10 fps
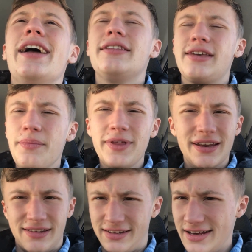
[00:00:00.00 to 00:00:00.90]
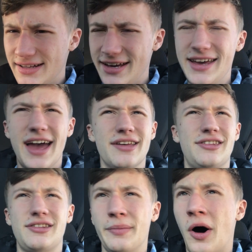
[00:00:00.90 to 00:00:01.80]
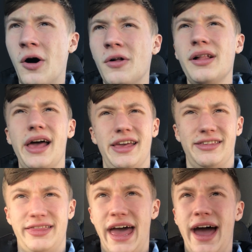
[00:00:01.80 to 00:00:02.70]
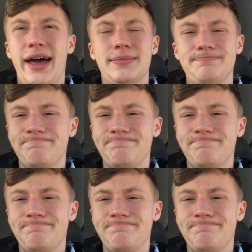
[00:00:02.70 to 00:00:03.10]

And something as silly, as small as that,